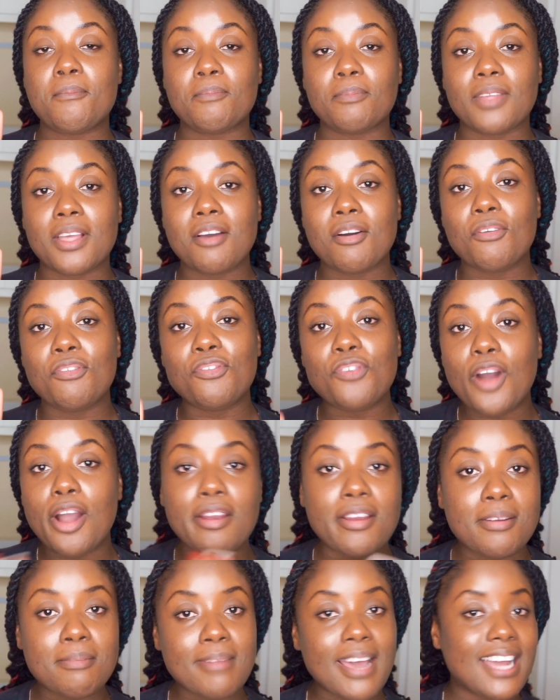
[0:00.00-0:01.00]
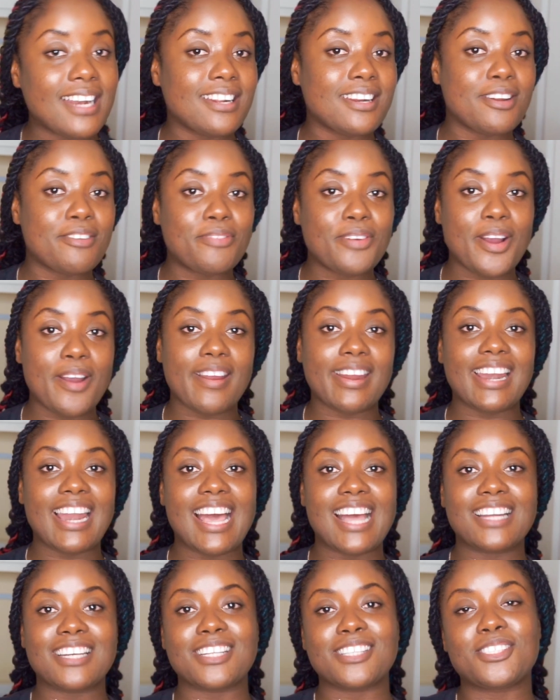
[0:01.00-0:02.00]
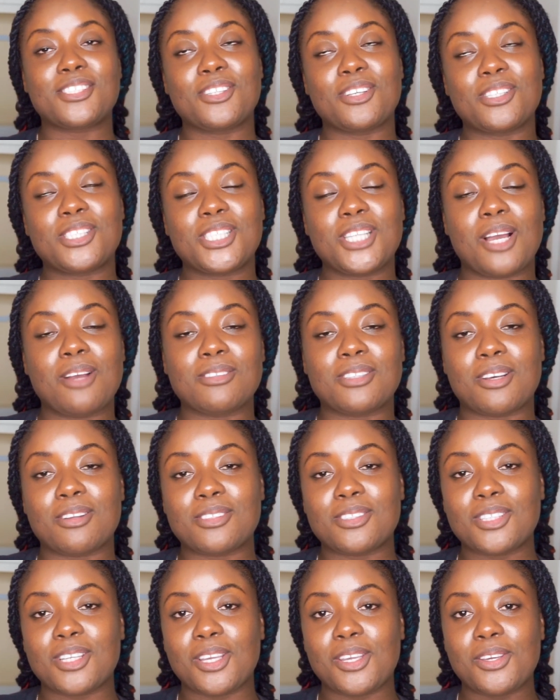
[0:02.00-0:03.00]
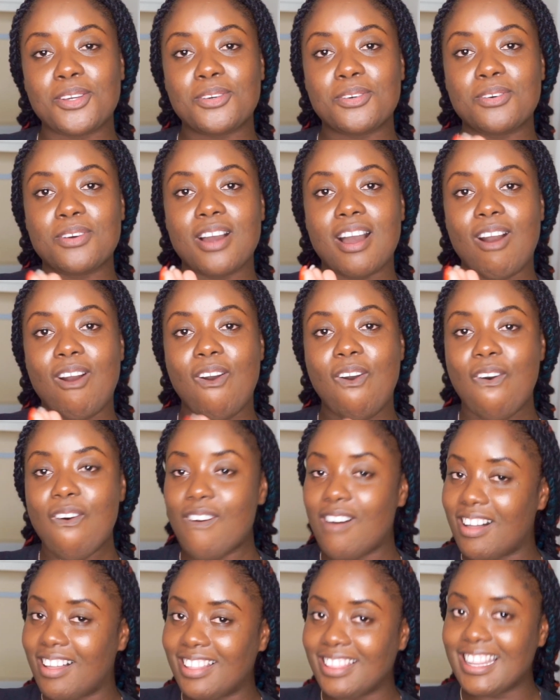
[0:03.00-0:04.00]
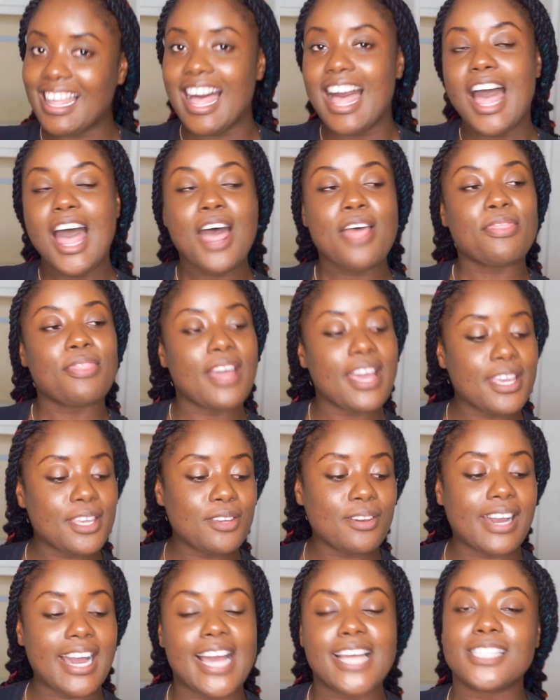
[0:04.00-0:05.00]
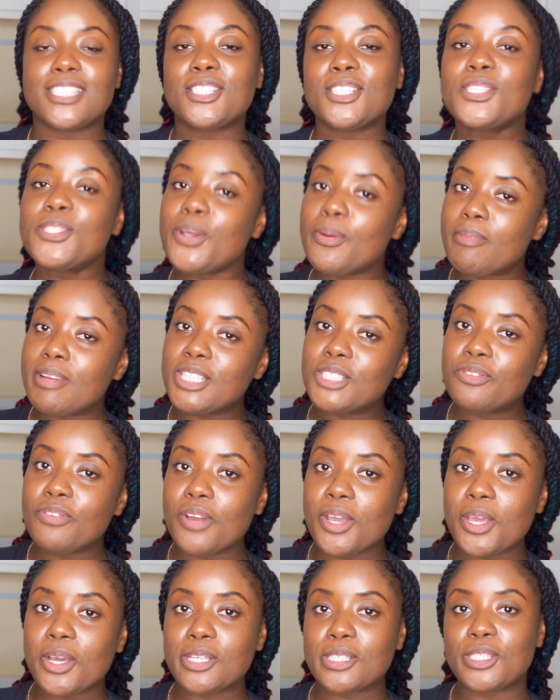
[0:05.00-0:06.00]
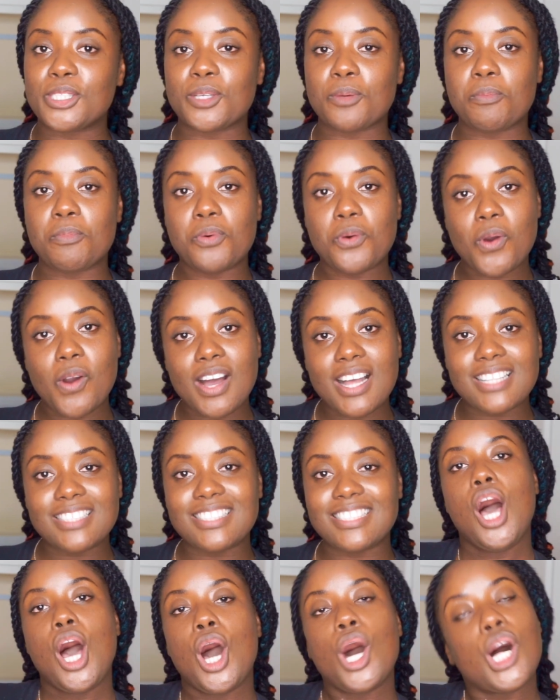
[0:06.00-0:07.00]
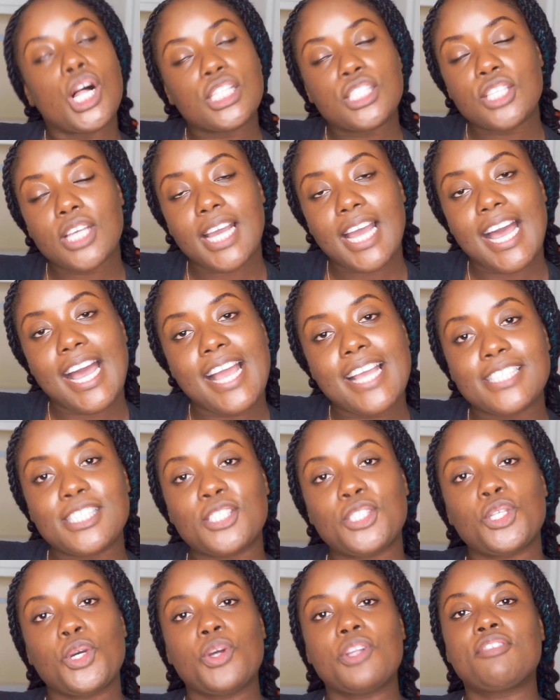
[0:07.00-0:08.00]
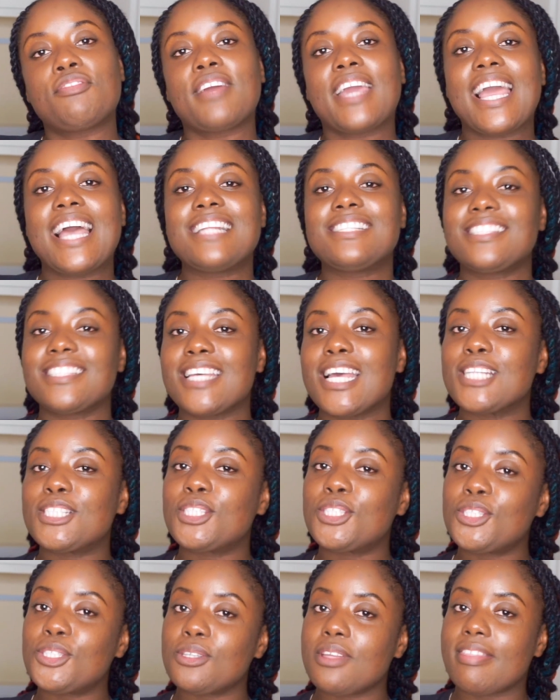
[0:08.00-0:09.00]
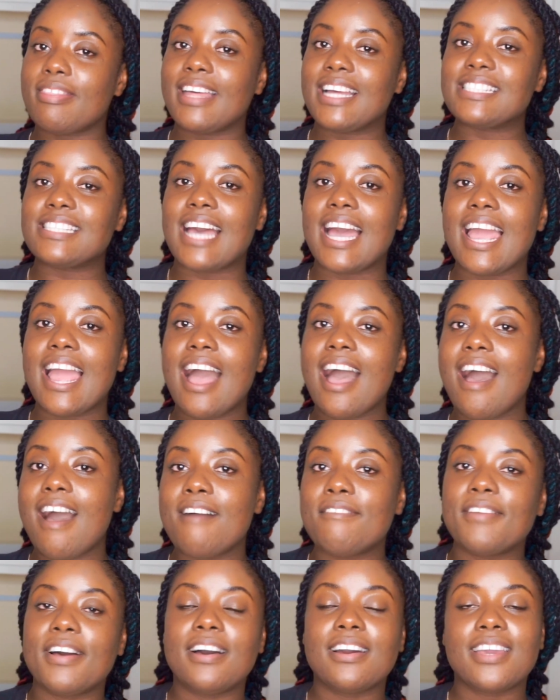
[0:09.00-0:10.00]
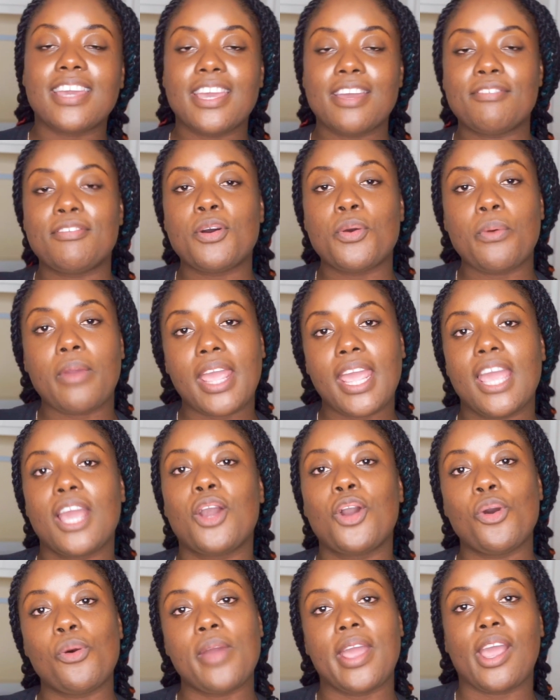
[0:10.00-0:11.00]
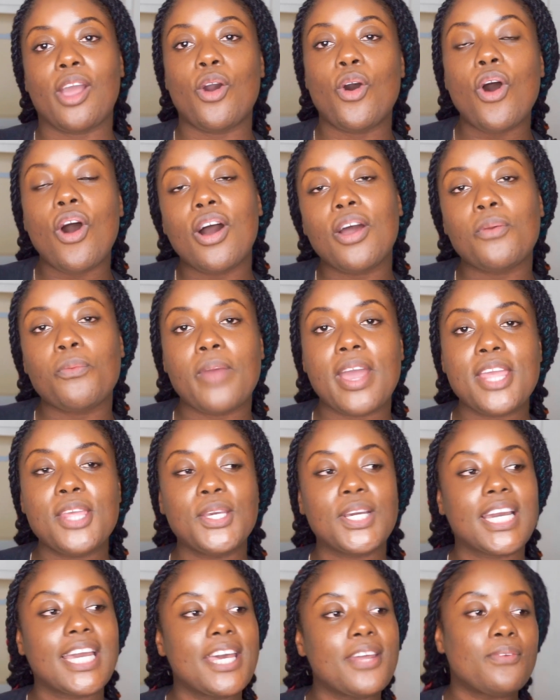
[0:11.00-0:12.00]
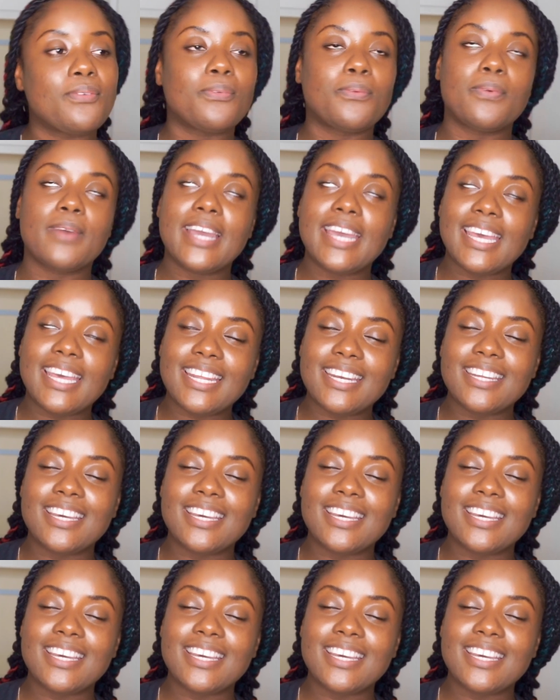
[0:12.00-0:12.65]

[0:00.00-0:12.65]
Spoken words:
foreign man in a foreign land. So shout out to you all. Thank you guys so much for your support. Also guys, don't forget that I have a giveaway going on where you can win